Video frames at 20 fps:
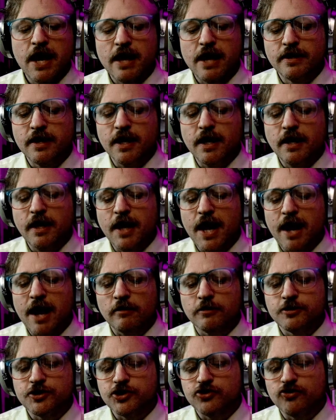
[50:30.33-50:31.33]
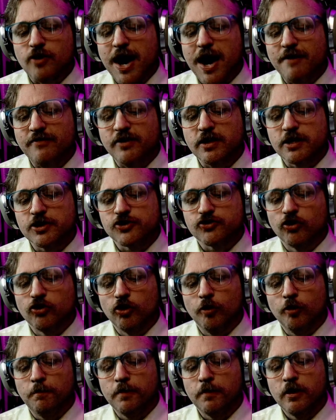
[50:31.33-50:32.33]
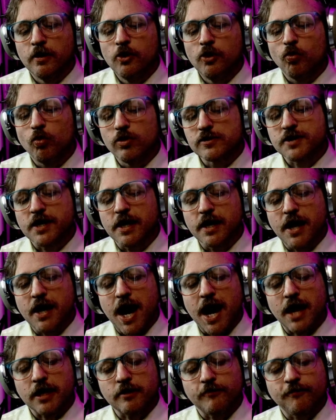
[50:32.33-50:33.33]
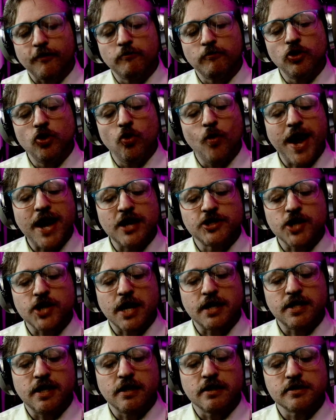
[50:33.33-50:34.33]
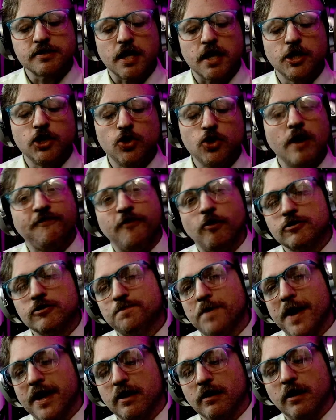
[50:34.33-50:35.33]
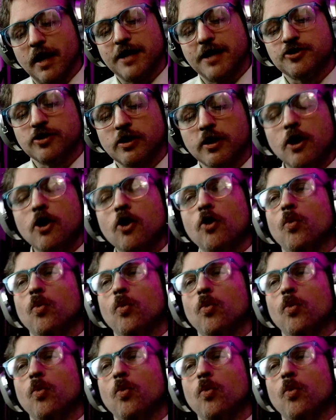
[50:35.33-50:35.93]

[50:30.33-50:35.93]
And the ideology driving this group was concocted from New Age ideas and U F O speculation,